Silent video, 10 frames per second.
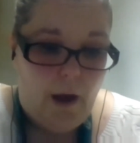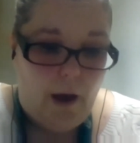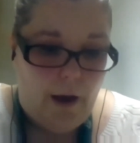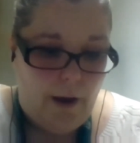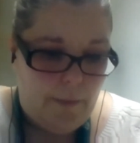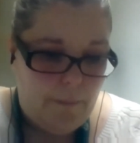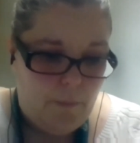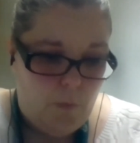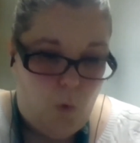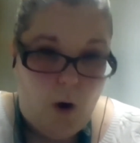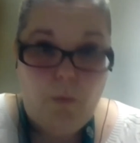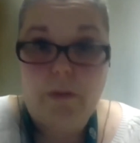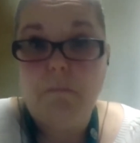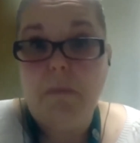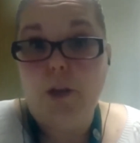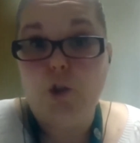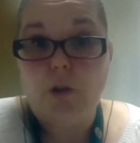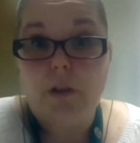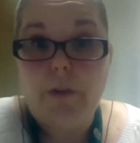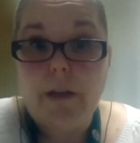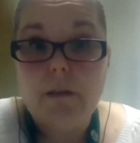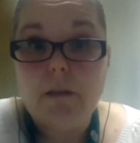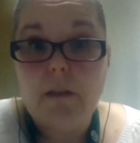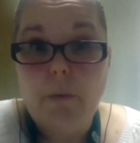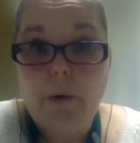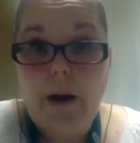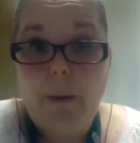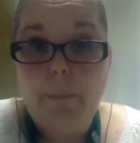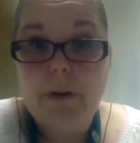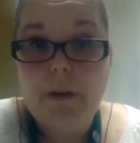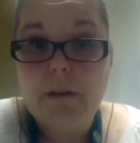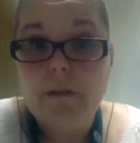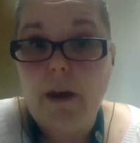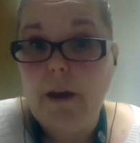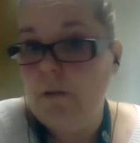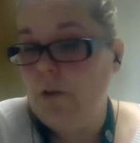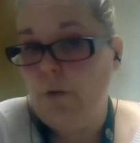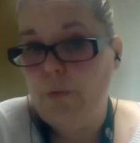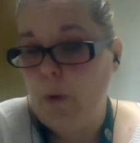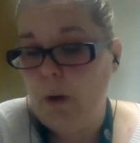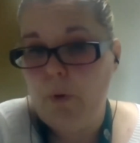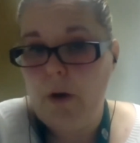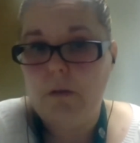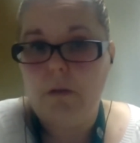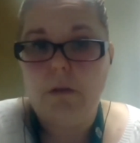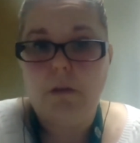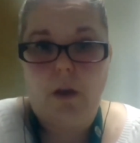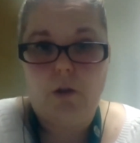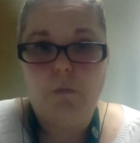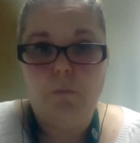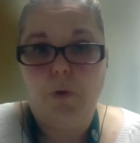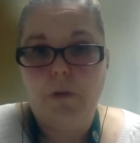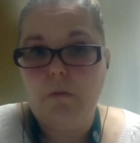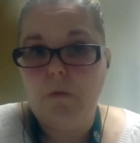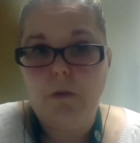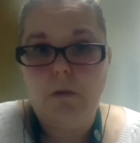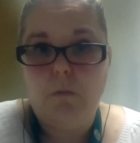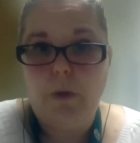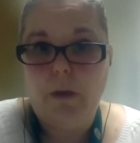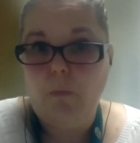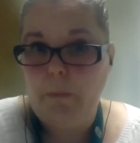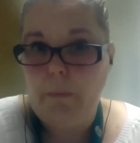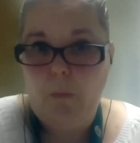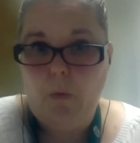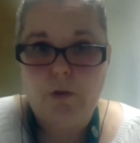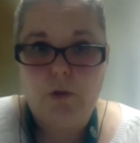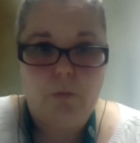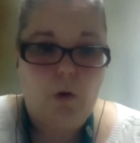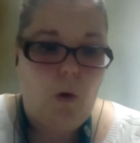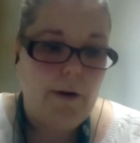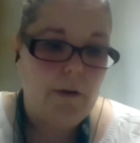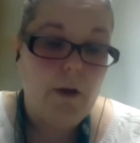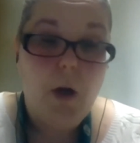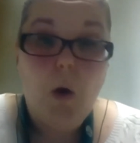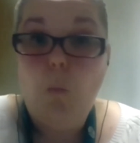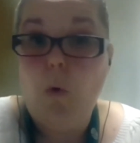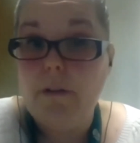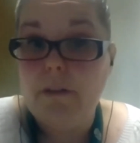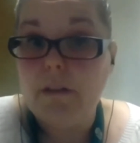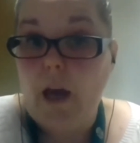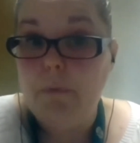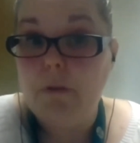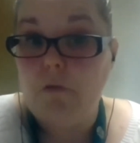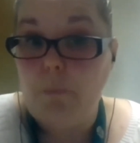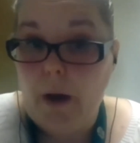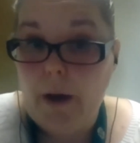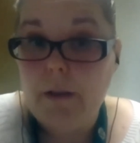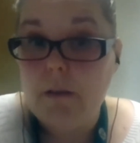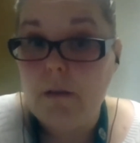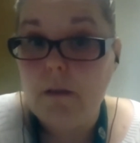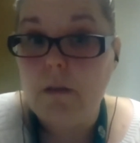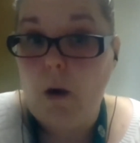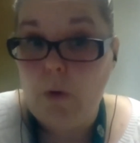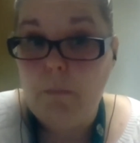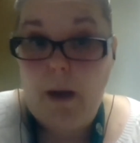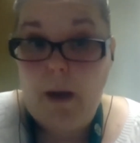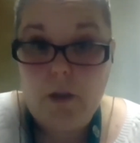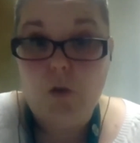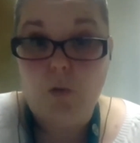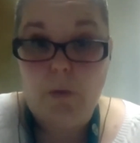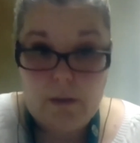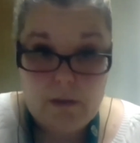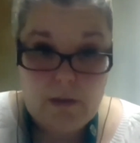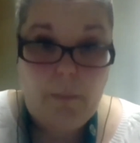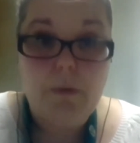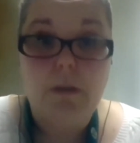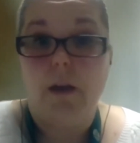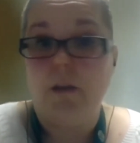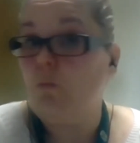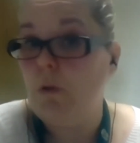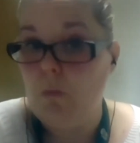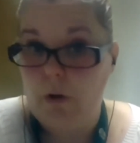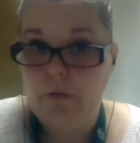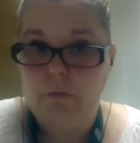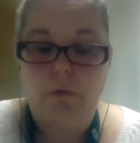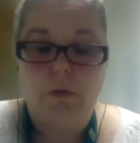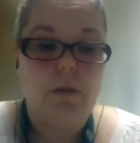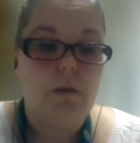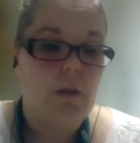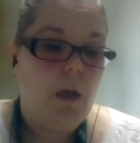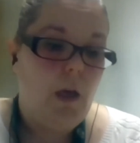What were the major events that were happening that, from an appraisal and selection point of view, we may want to acquire? What are the types of biases that we may need to accept as we work through this?